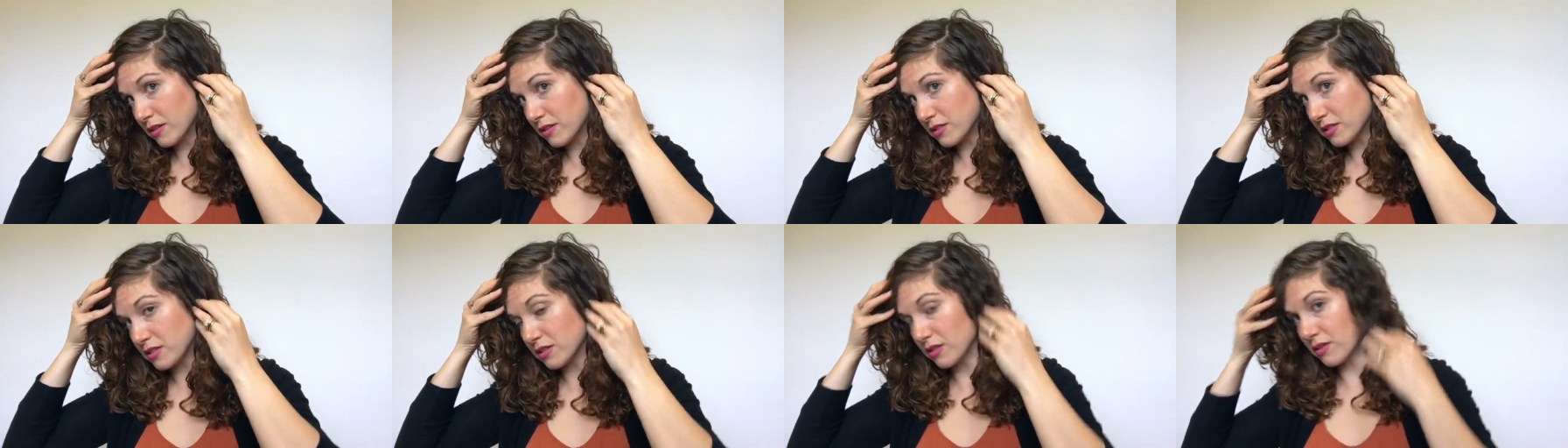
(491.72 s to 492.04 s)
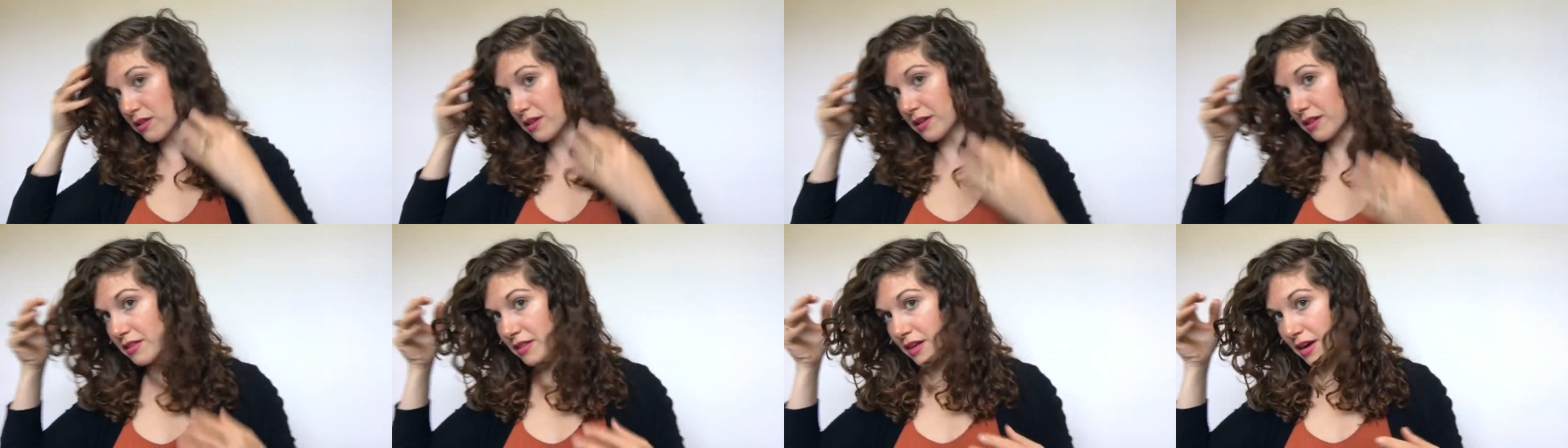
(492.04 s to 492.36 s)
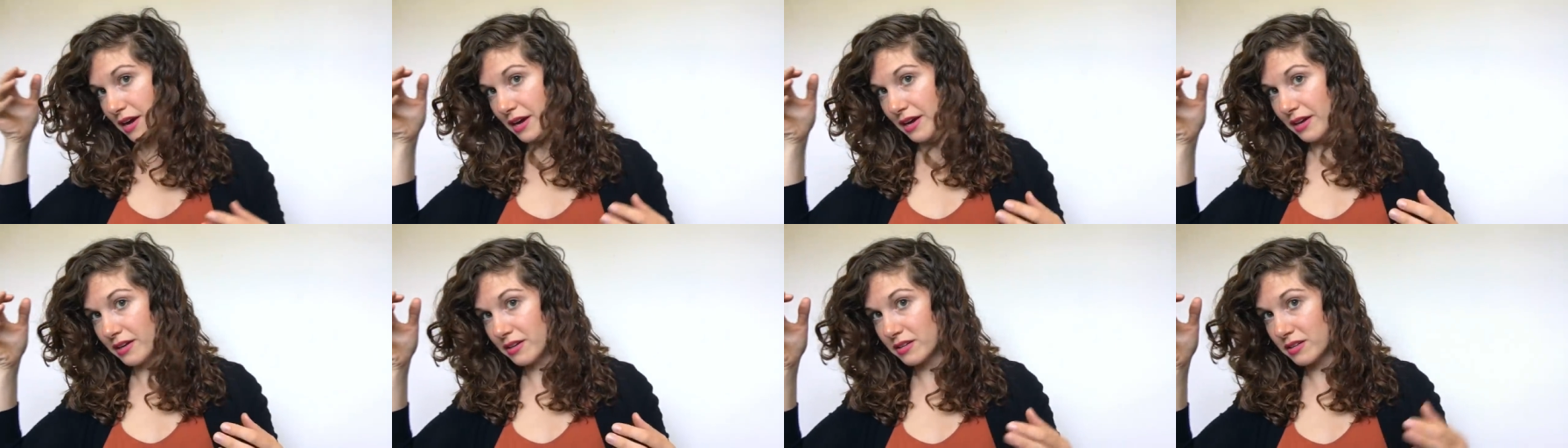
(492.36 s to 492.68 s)
So like
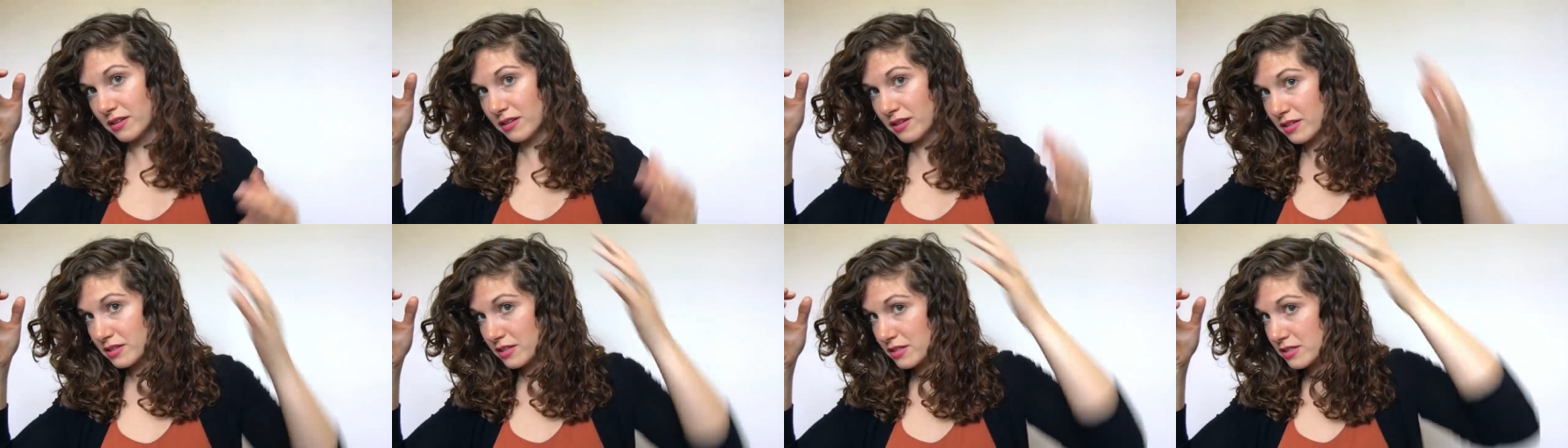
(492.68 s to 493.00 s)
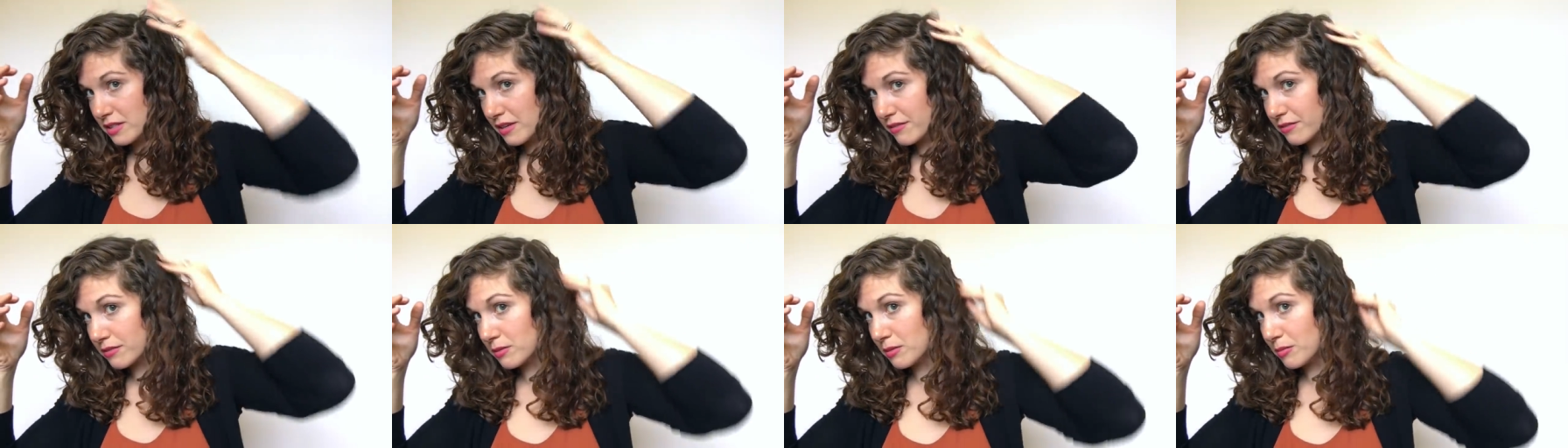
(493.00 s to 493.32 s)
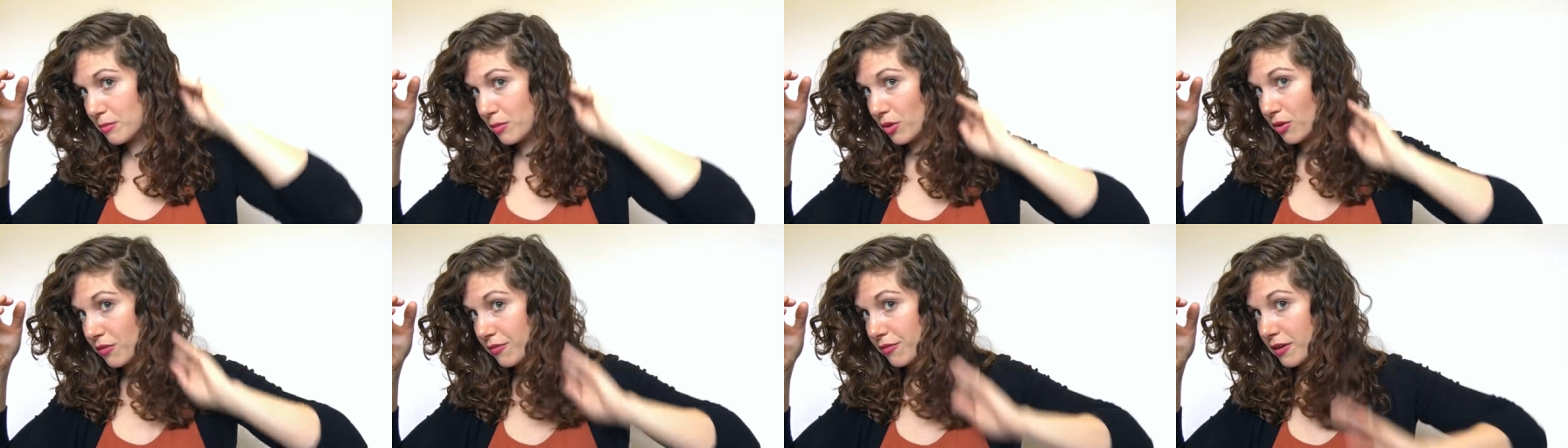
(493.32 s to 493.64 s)
that. Like, it doesn't have to be
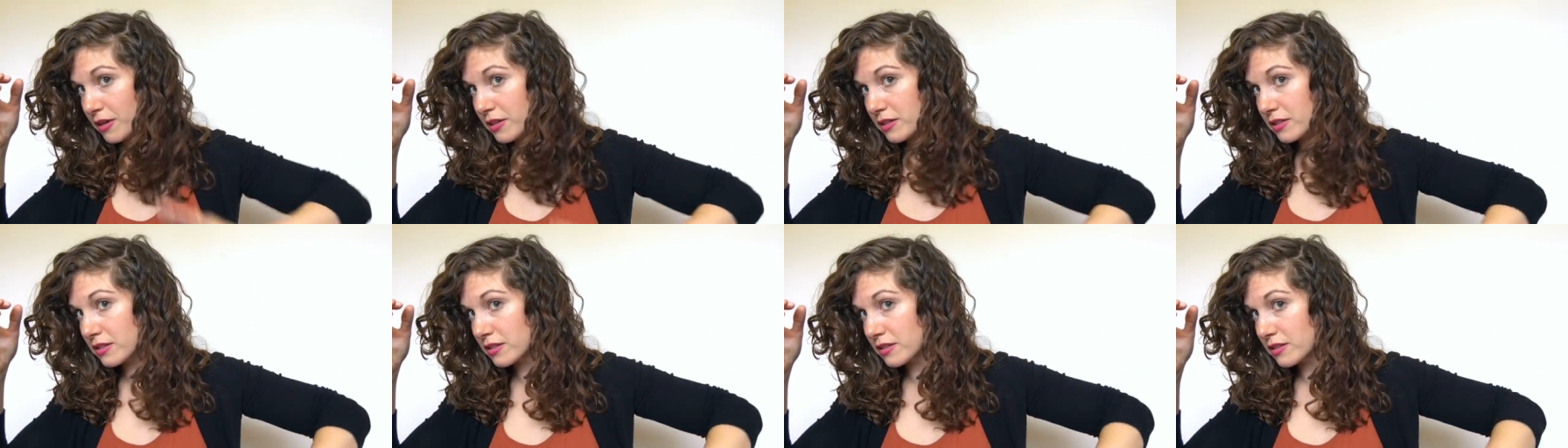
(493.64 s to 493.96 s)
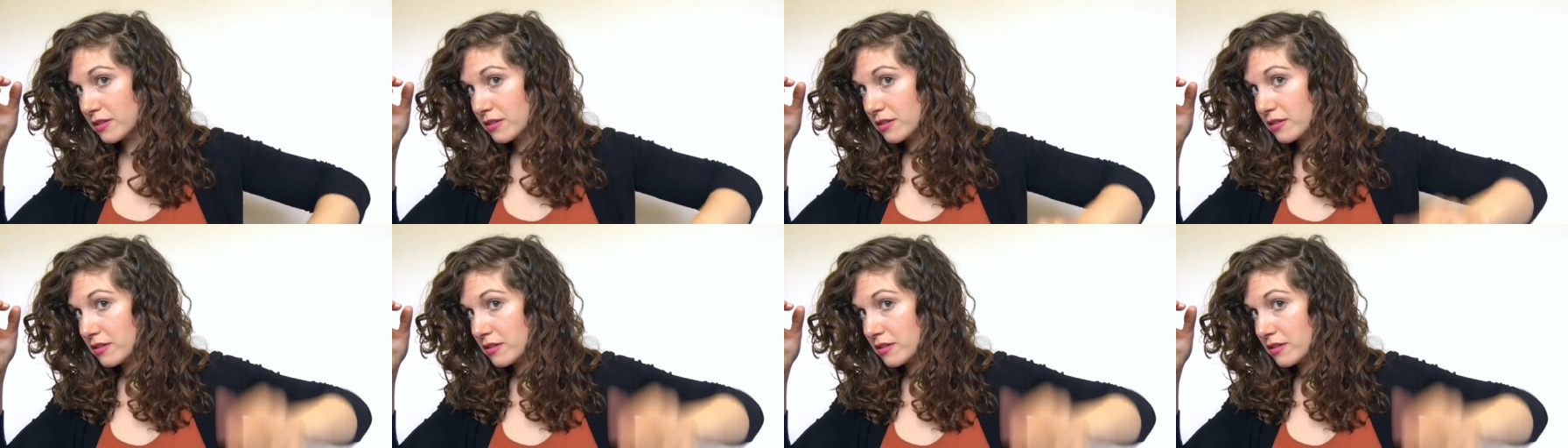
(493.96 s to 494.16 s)
perfect.